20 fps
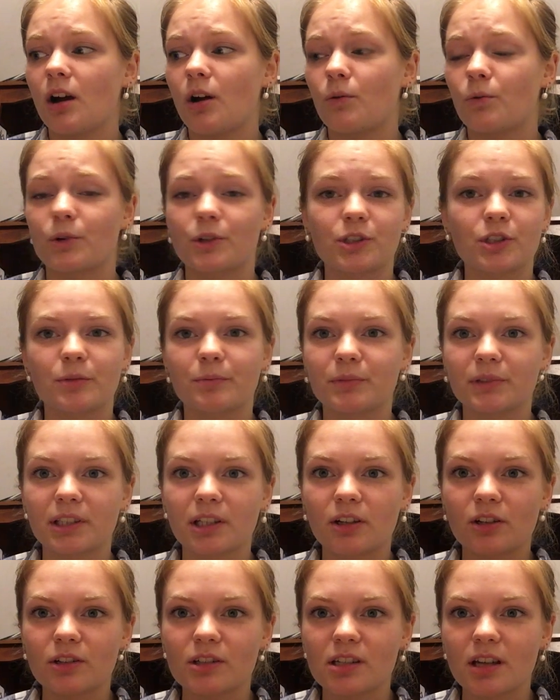a worship
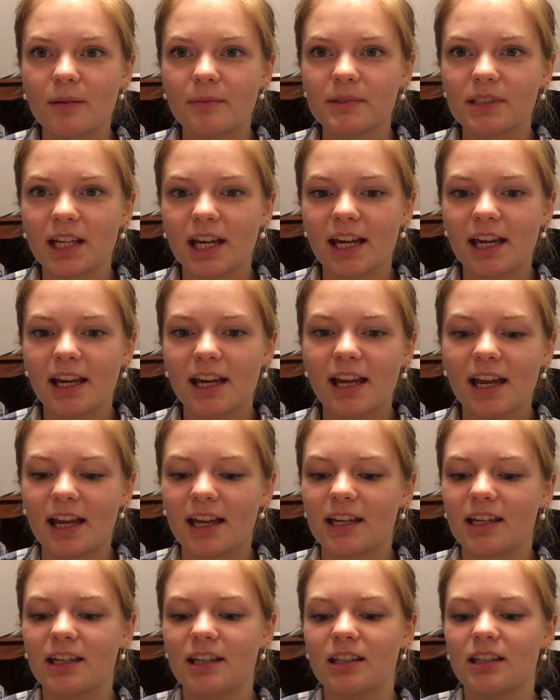leader someday,
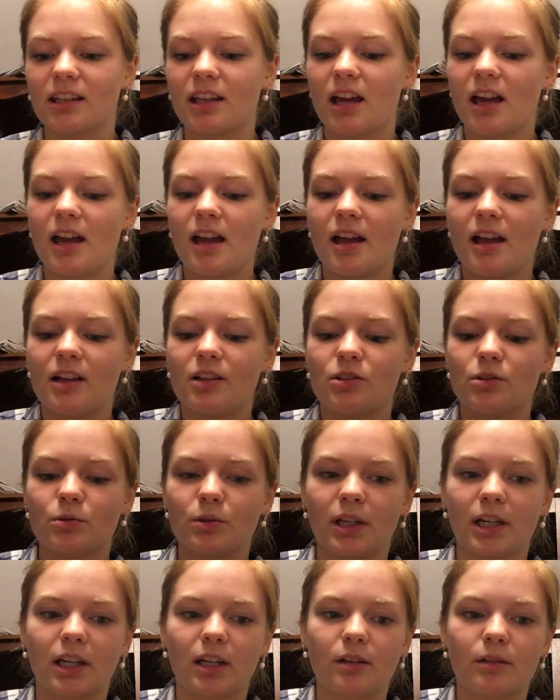and to
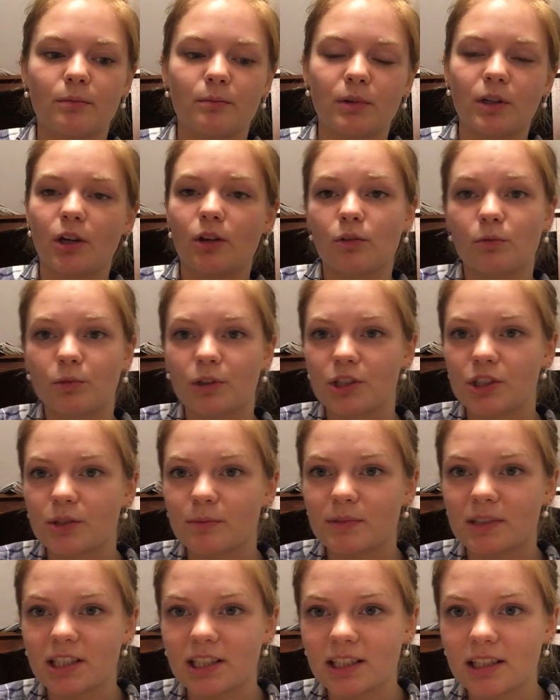like be on the
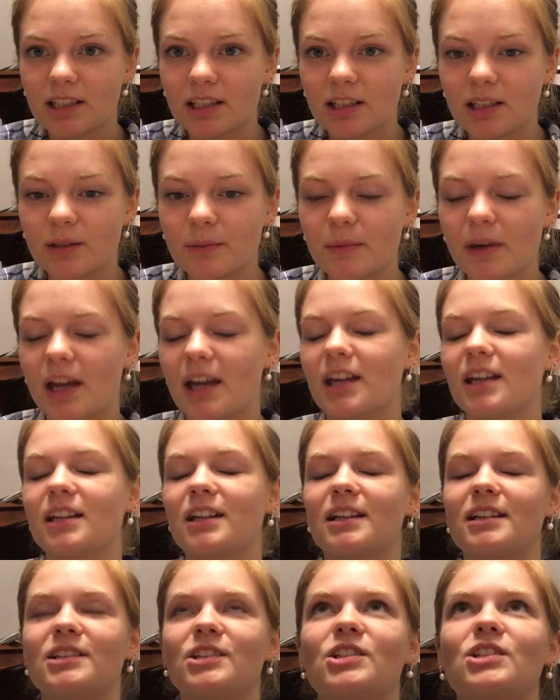worship team, and
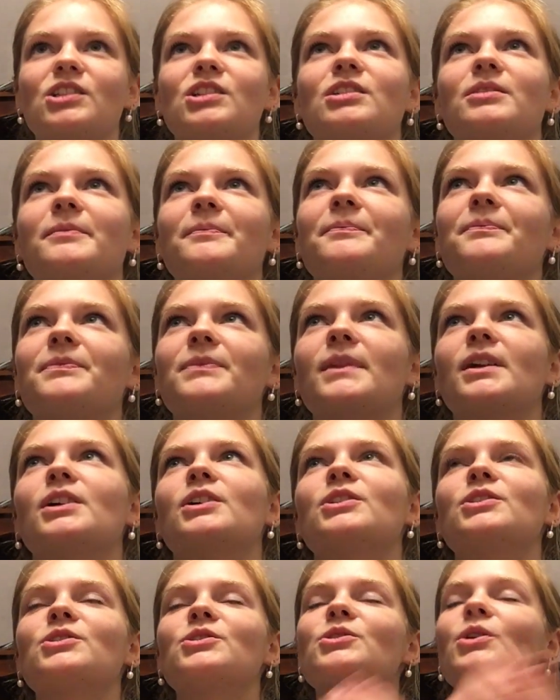it just
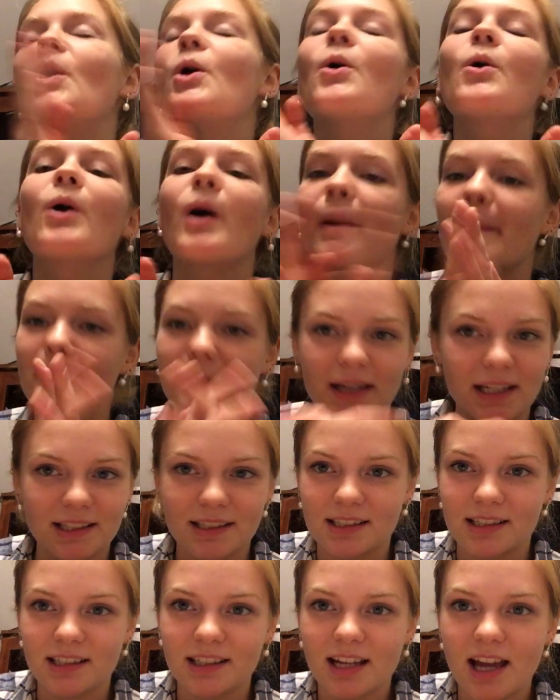so
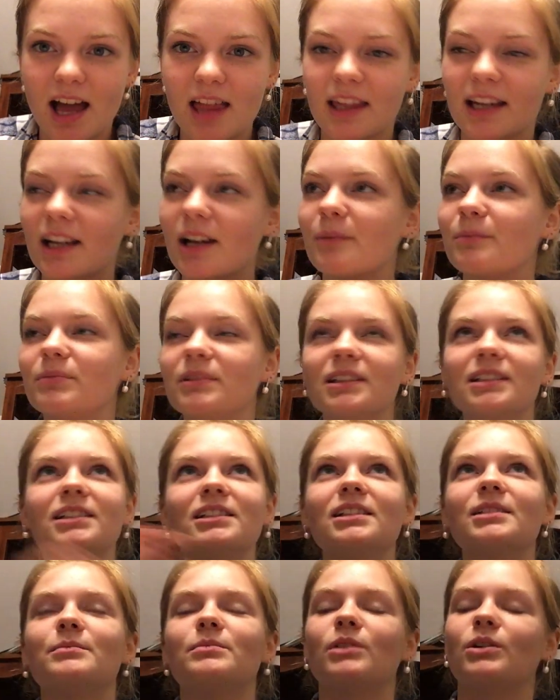amazing. Like,
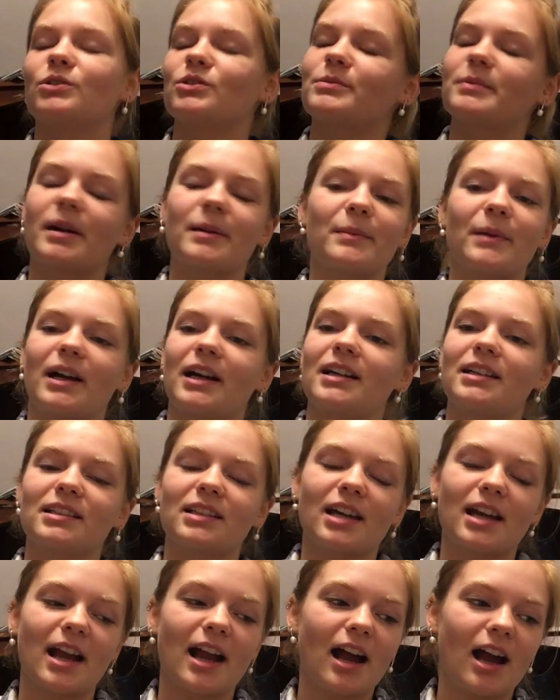completely blows my mind
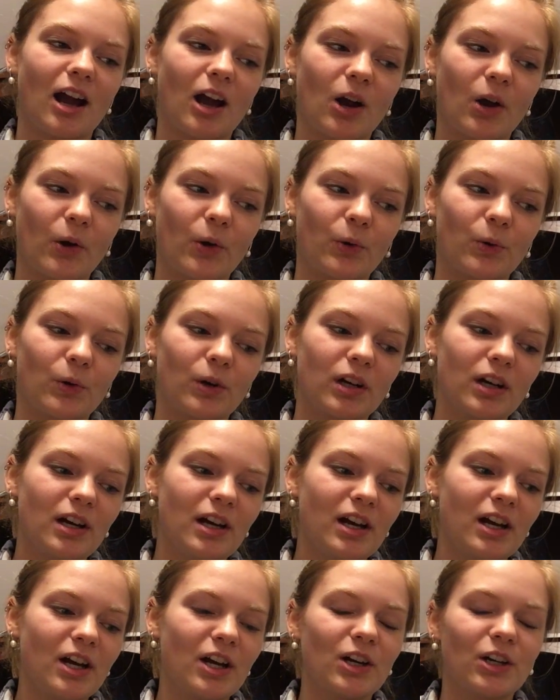like how
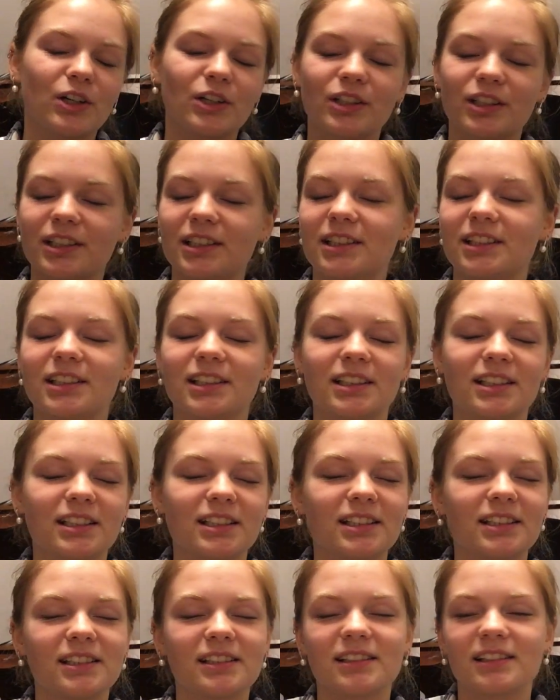good
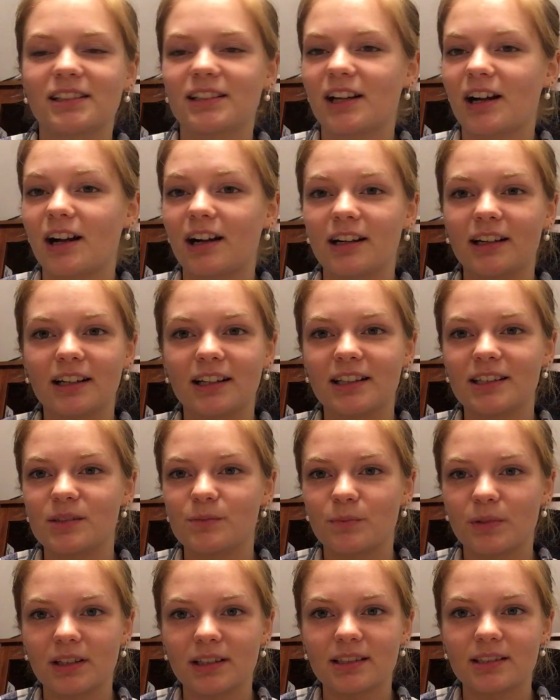God has
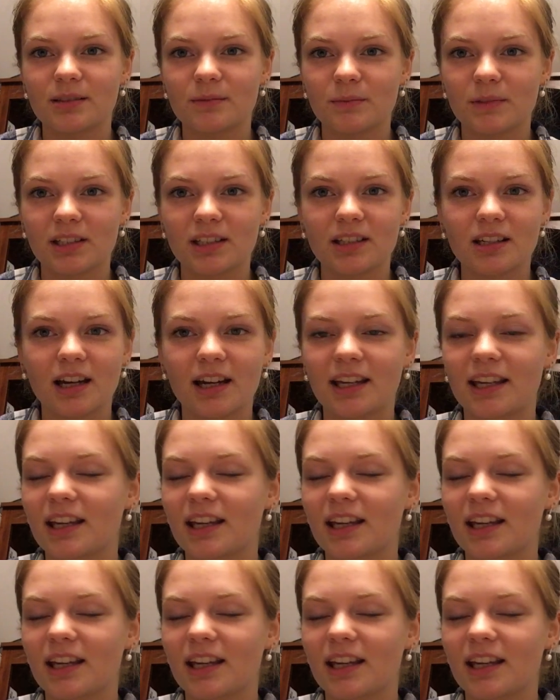been to me.